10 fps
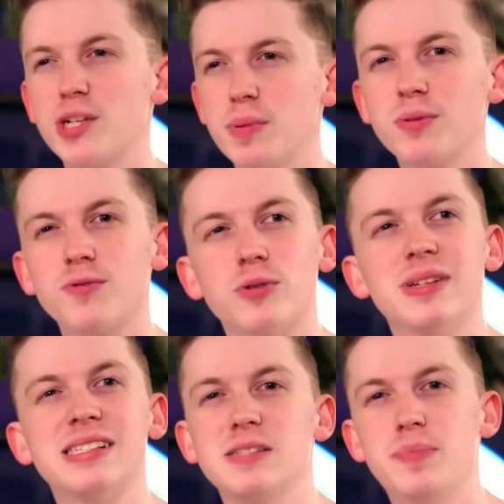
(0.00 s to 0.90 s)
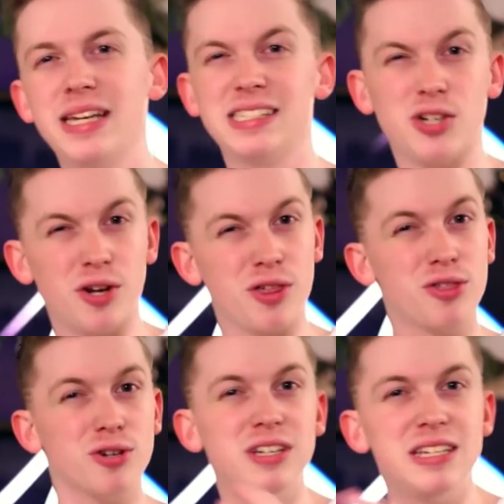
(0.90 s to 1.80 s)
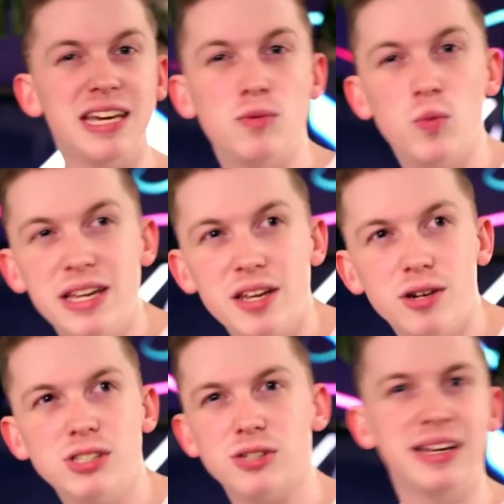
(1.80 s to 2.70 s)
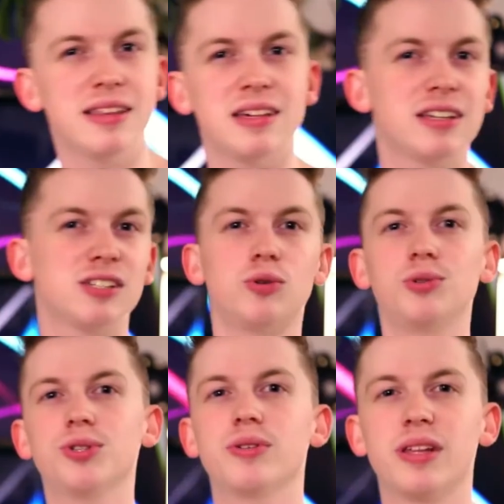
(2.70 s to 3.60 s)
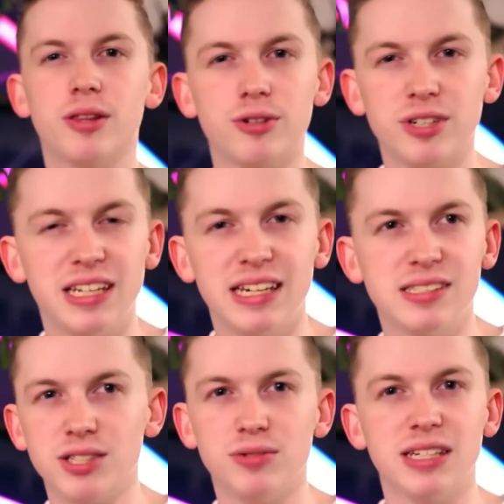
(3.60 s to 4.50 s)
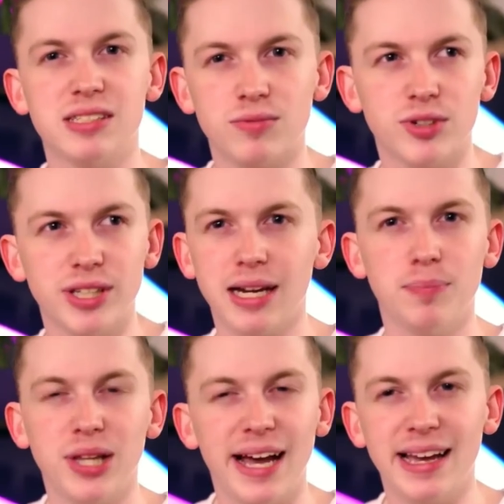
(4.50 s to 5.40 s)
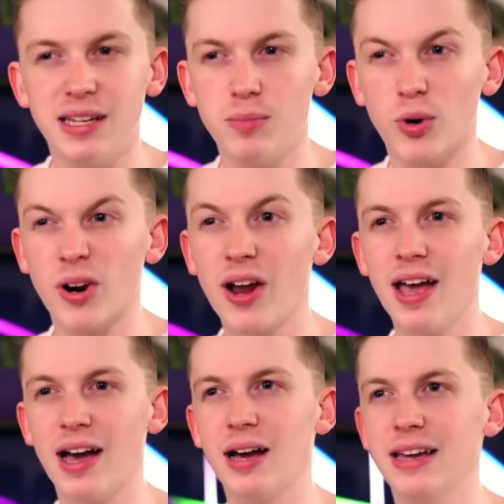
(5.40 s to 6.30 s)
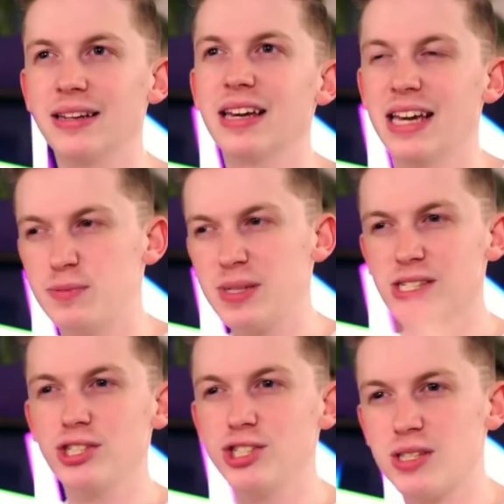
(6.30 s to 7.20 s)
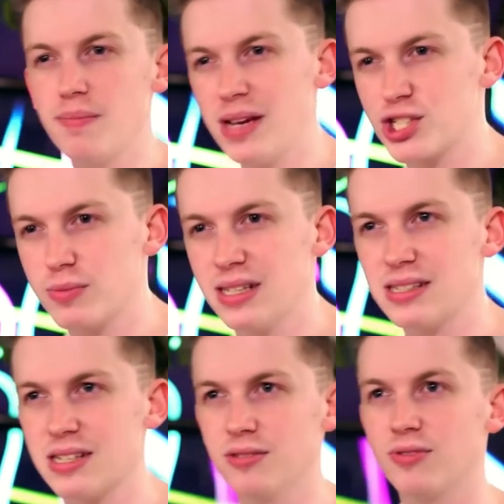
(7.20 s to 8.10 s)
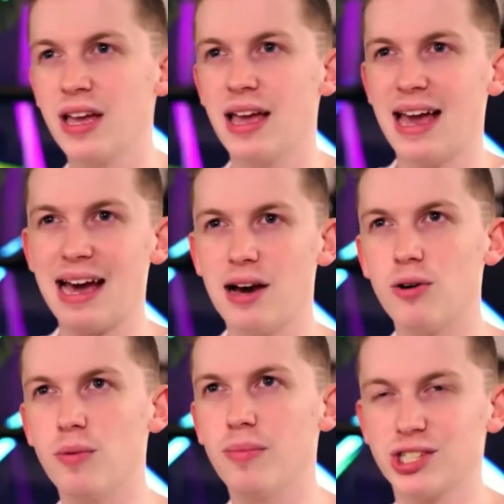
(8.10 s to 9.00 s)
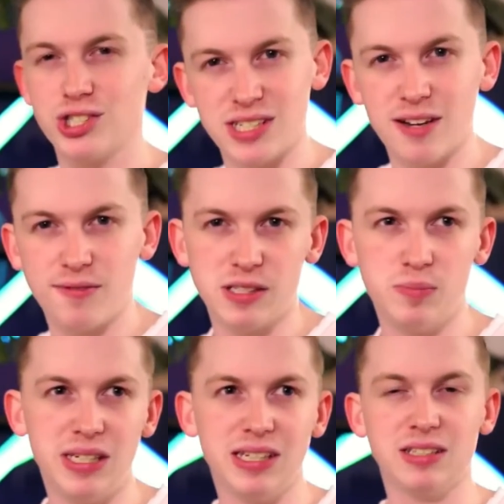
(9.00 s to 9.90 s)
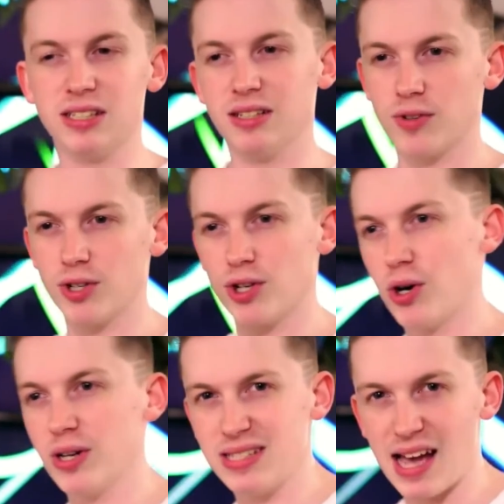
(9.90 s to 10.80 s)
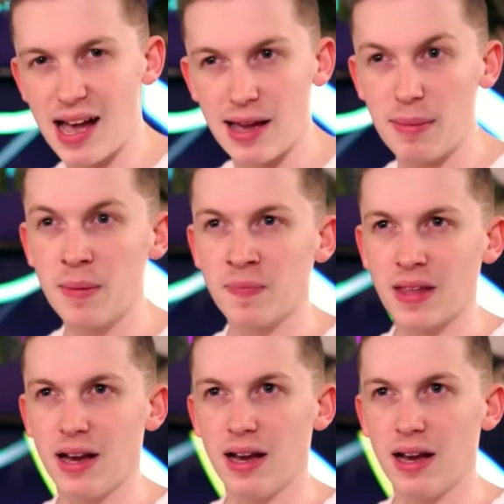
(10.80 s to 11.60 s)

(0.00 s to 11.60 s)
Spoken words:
Your shipping performance is based on a 30-day window, so anything that is older than 30 days, doesn't really apply anymore. And it's basically just a measurement of how much stuff is being delivered on time.